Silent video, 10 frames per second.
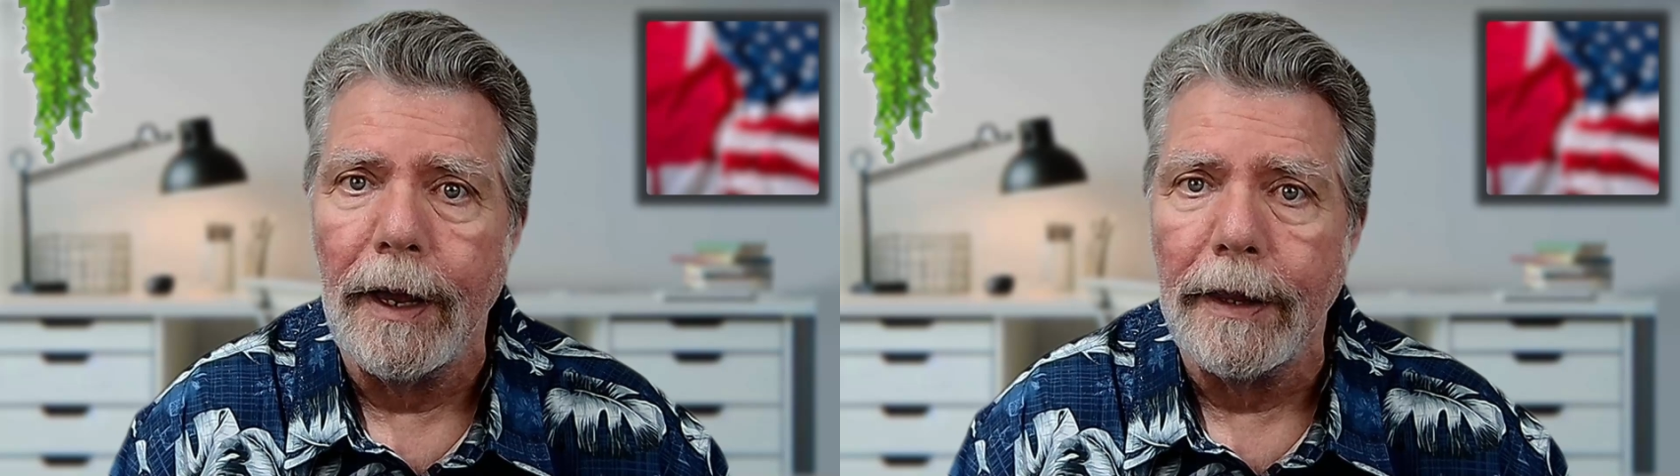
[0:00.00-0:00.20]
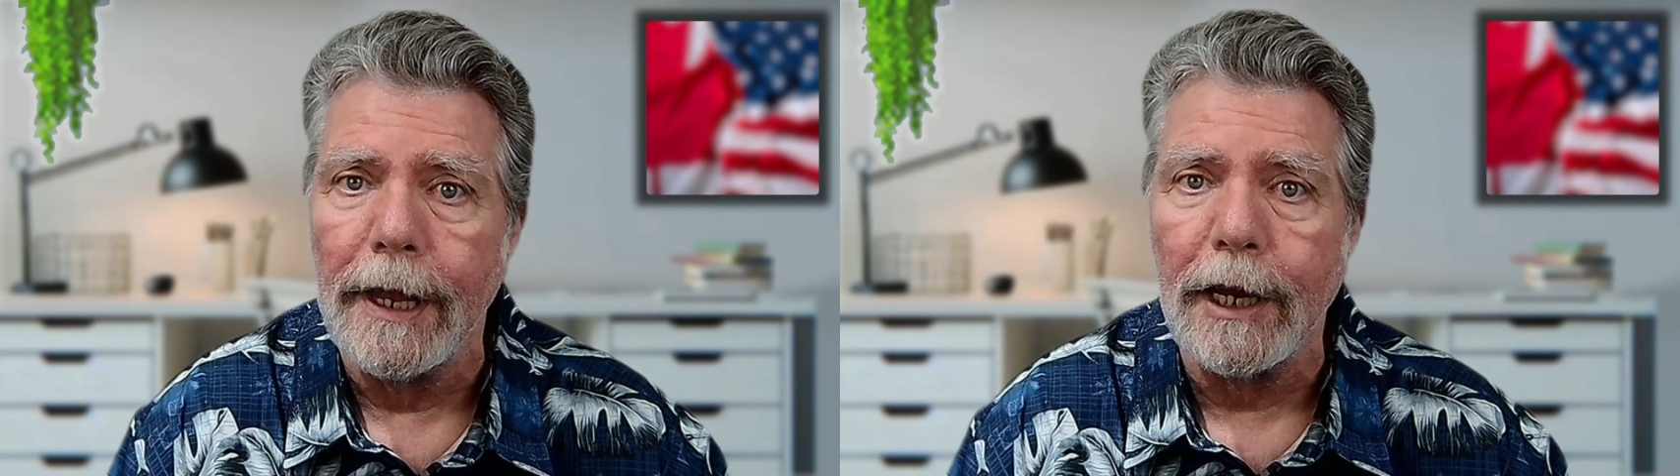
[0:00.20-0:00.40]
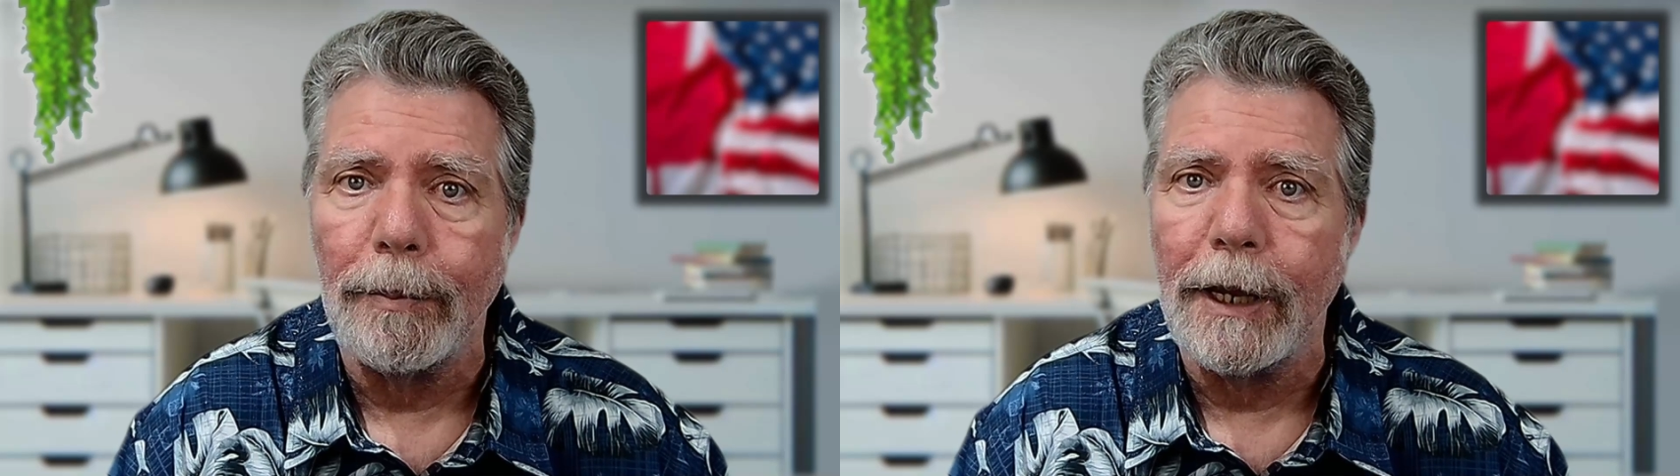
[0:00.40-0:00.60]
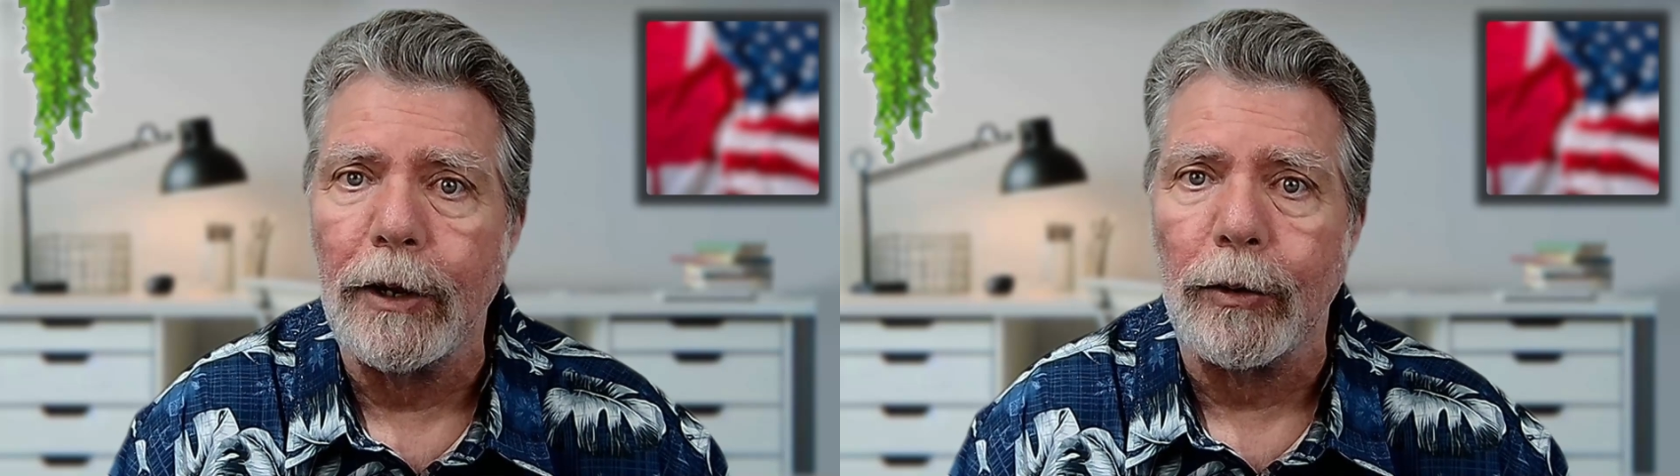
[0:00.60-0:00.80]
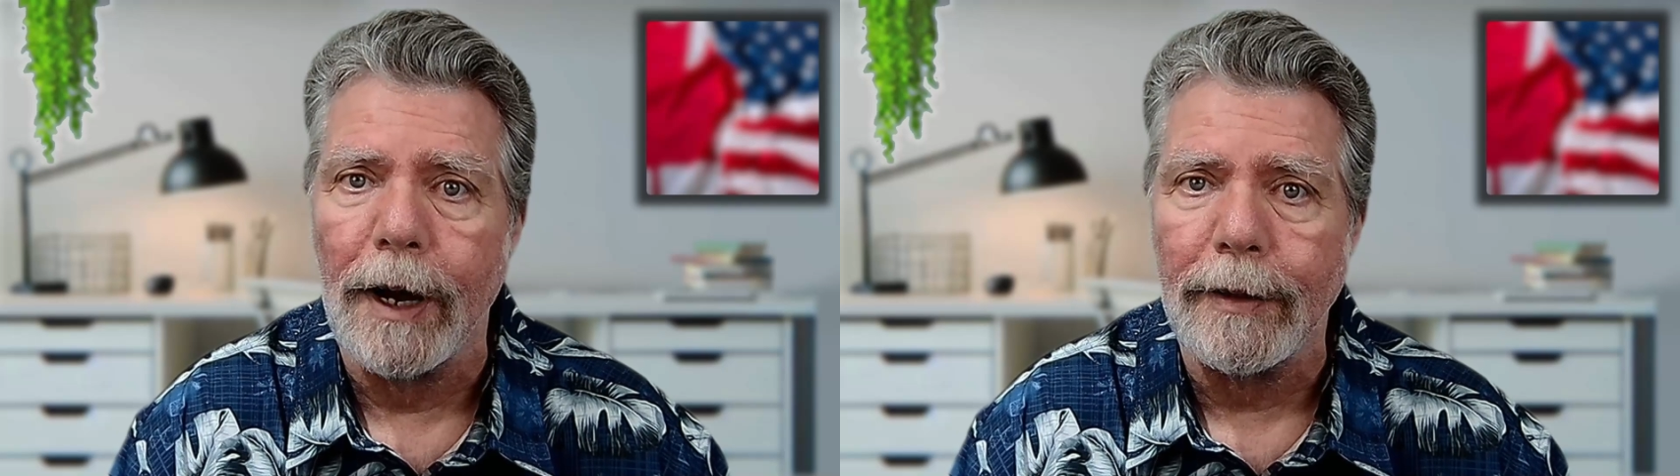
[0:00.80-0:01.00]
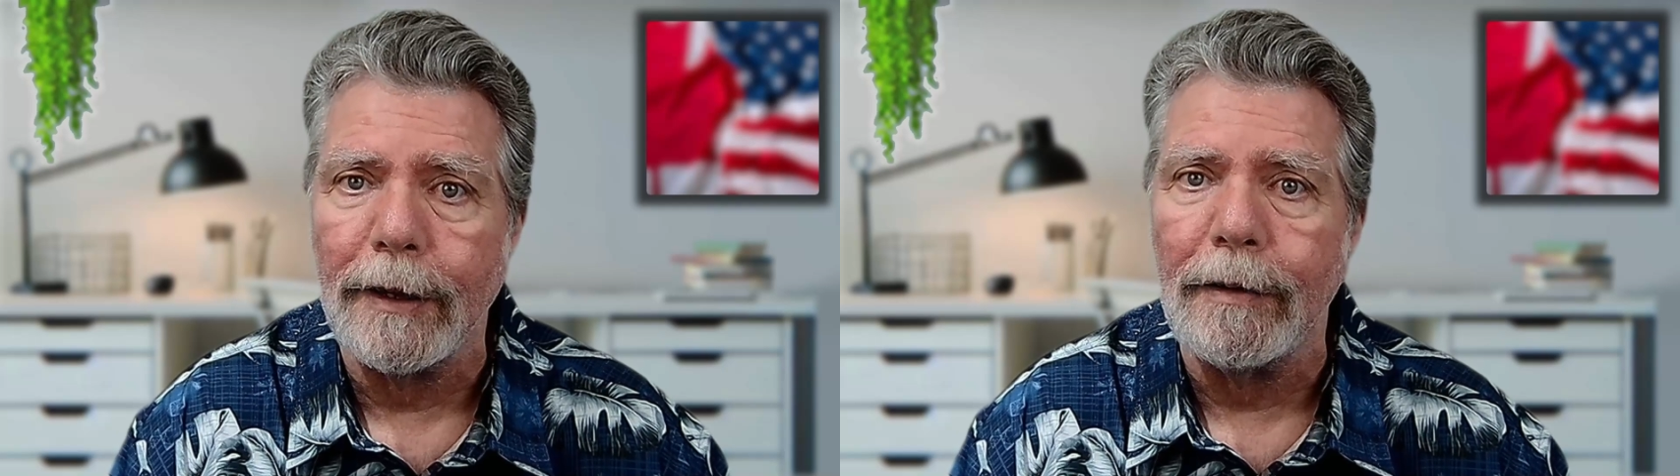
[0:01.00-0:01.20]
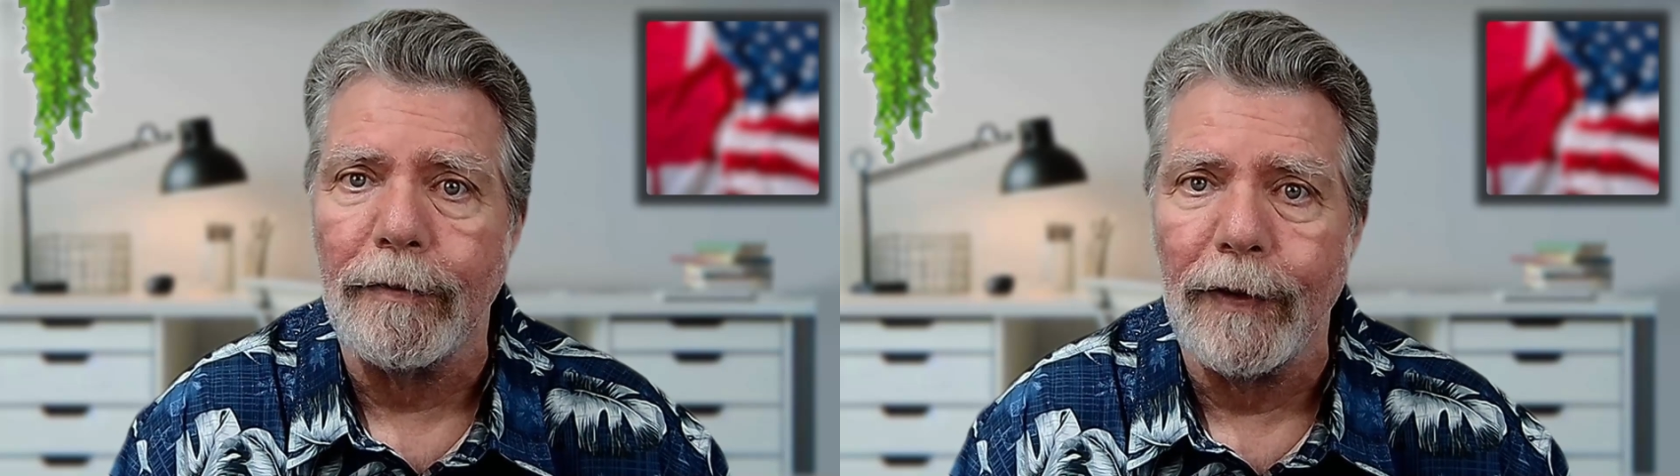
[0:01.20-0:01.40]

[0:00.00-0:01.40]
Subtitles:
they can be corrected and